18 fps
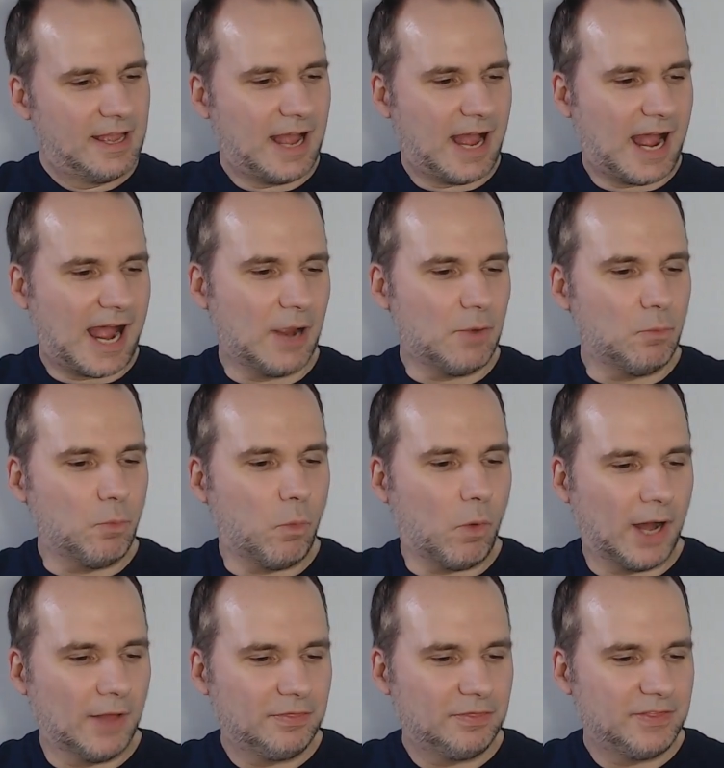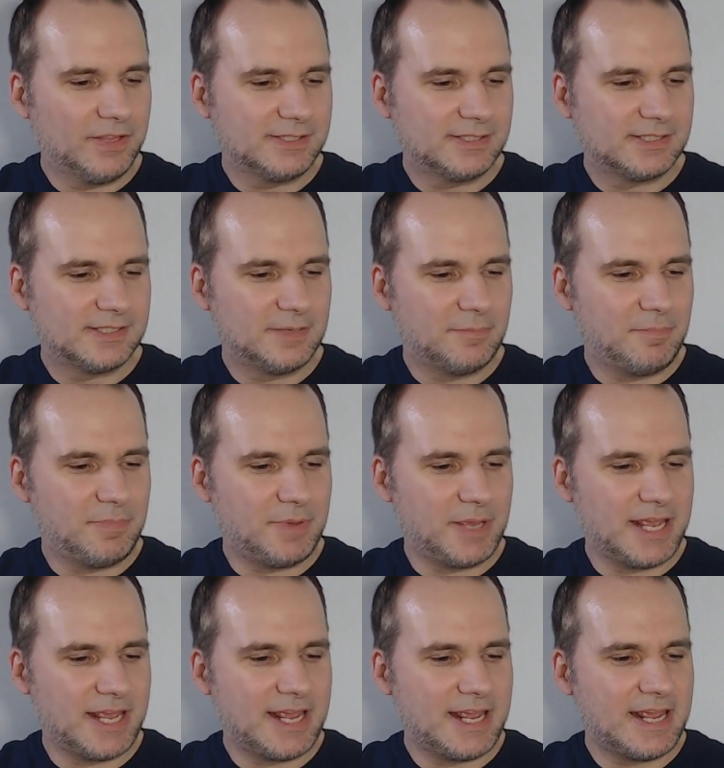I want this to
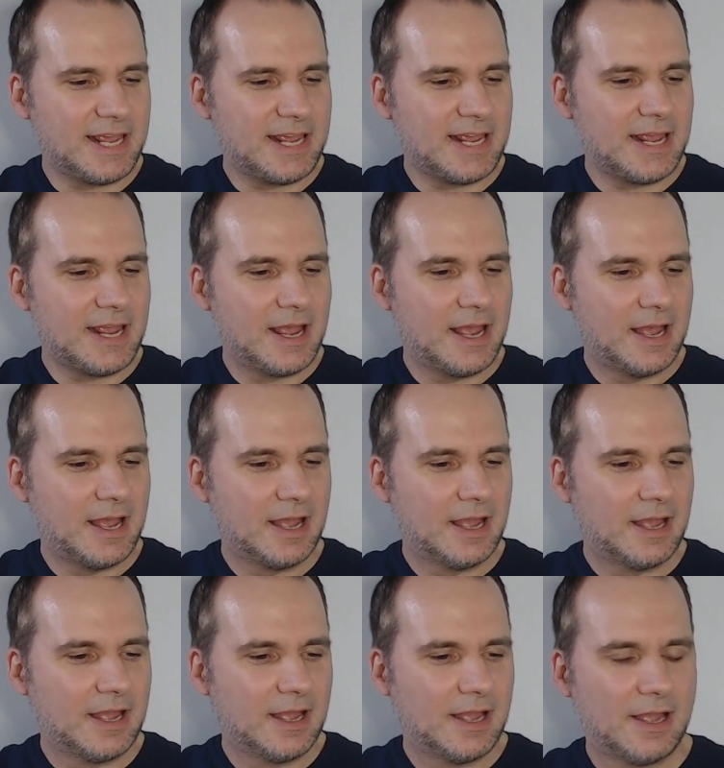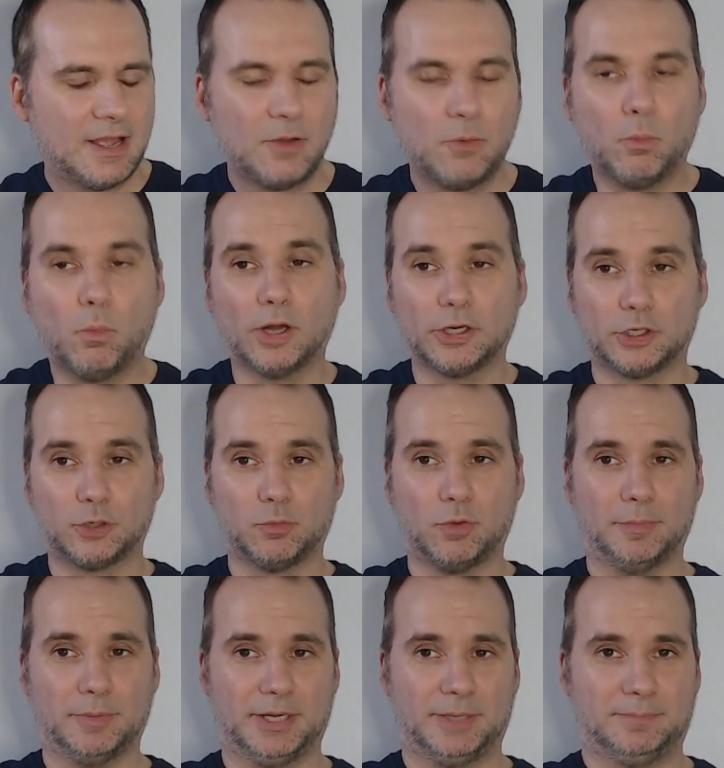be Wonder
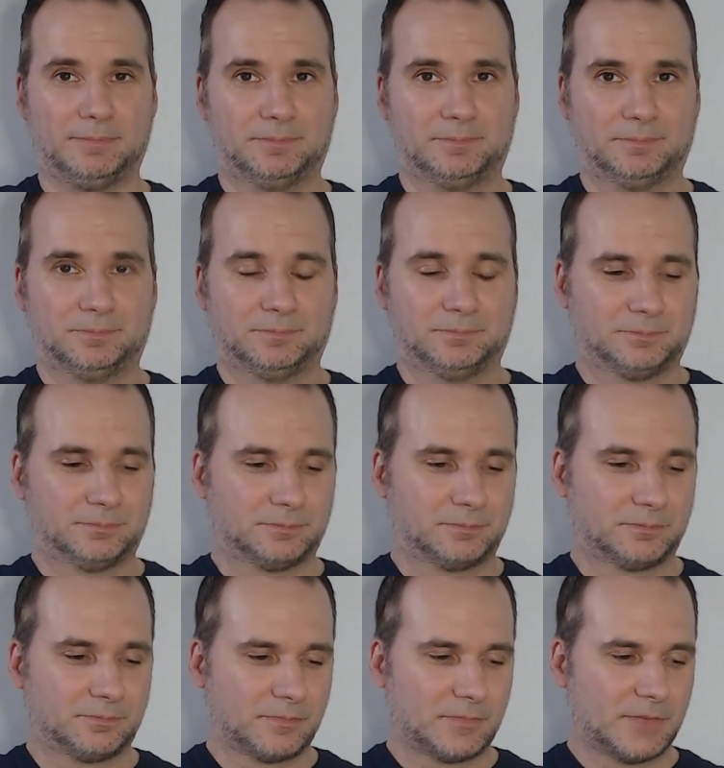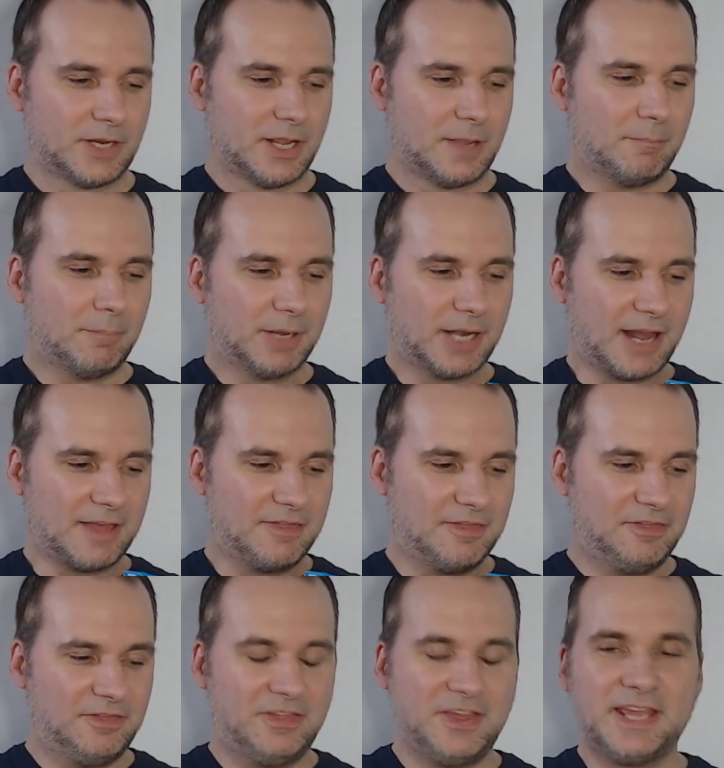Woman, but I
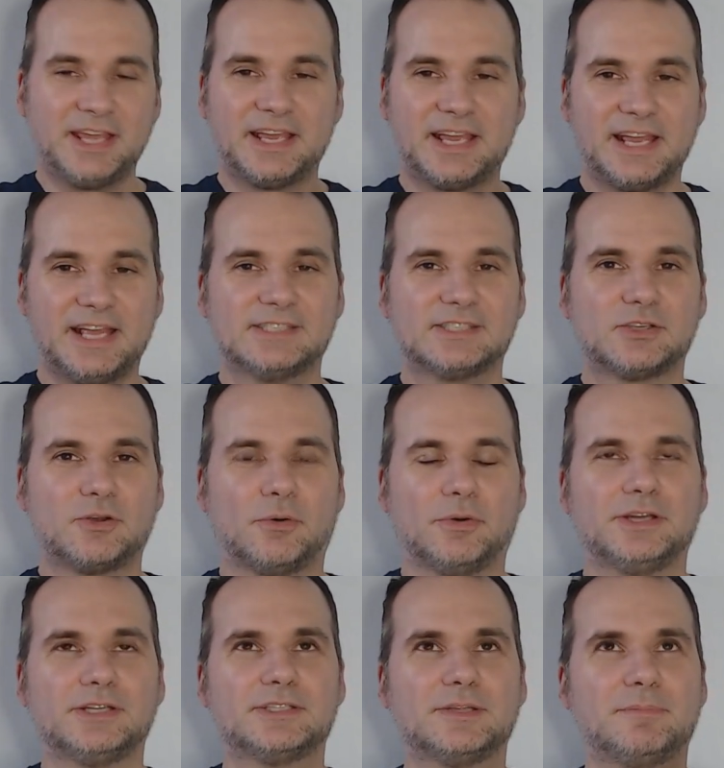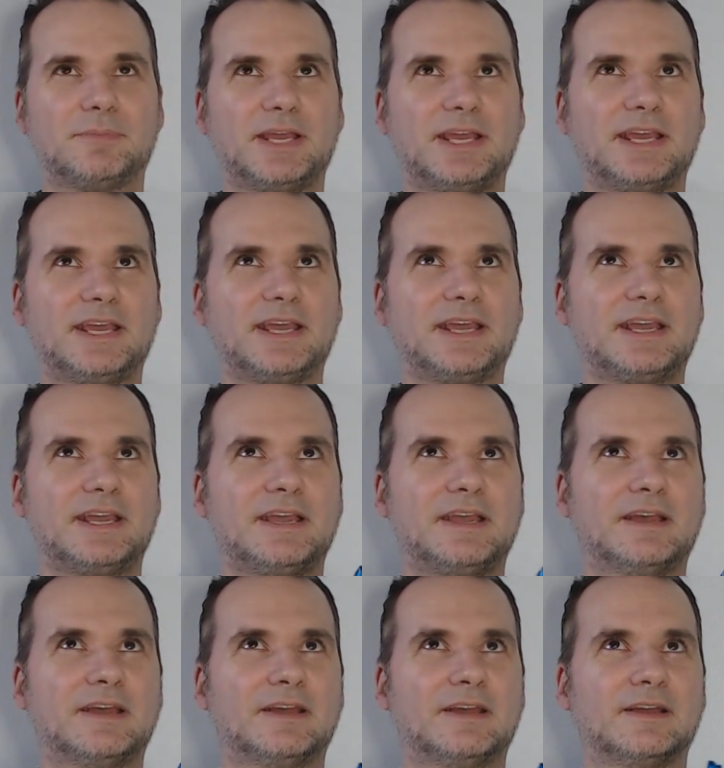think it's going to
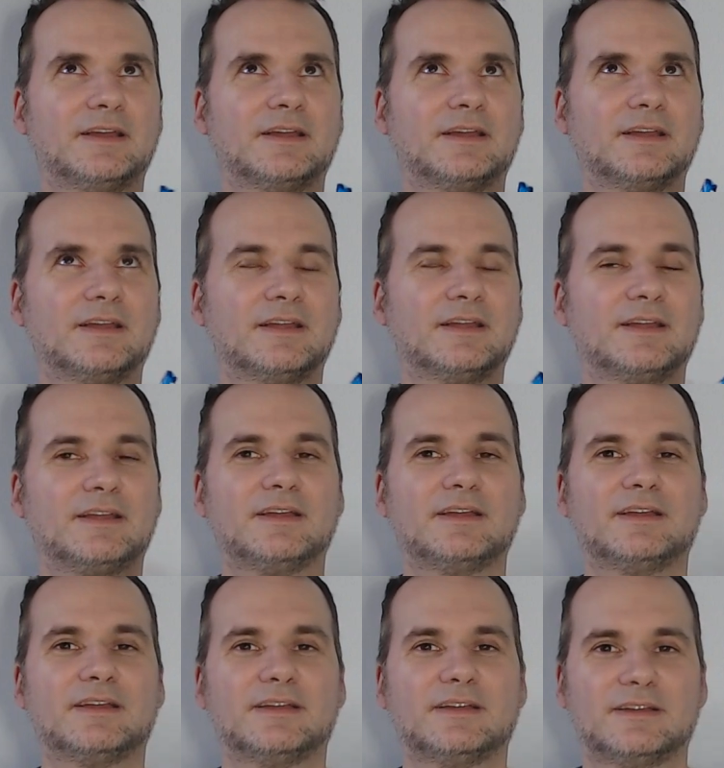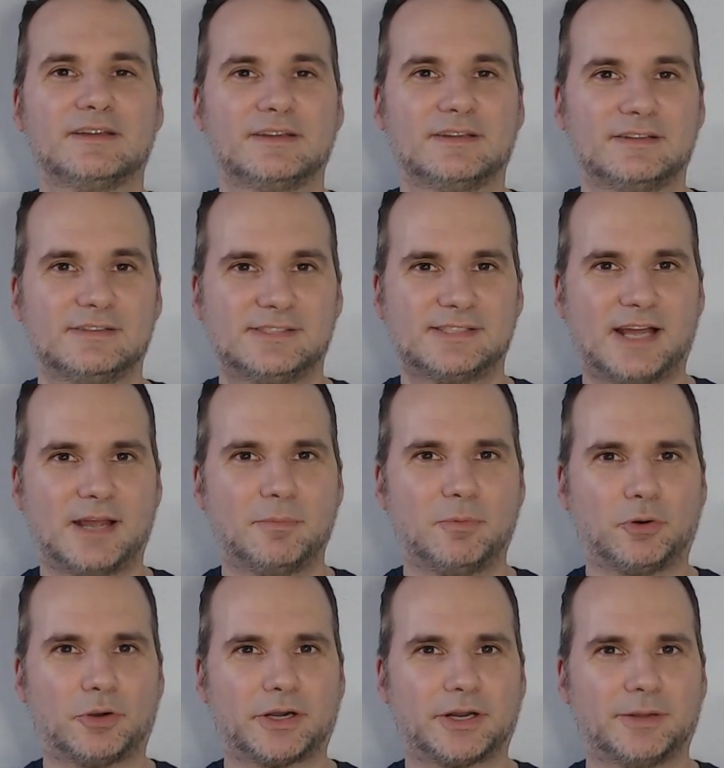be
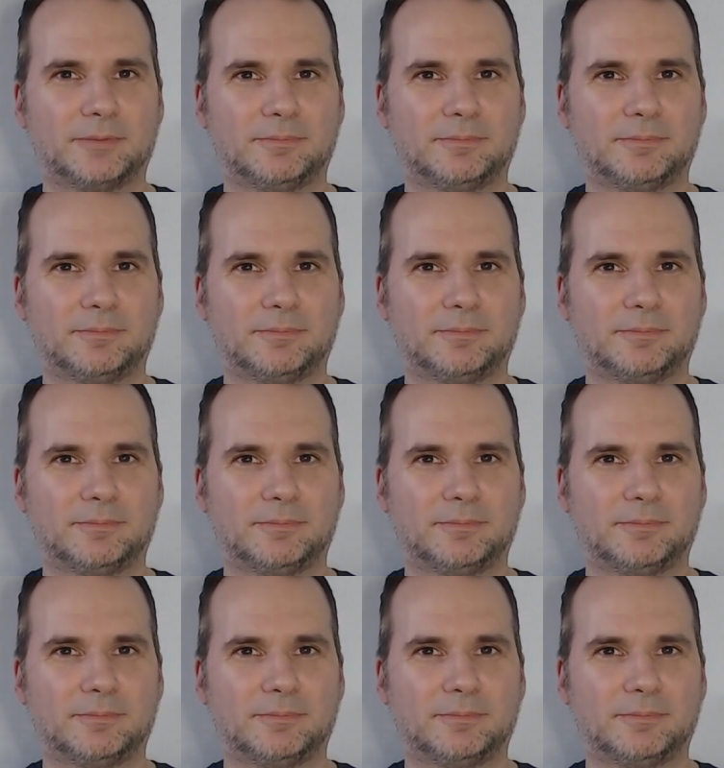Cyborg.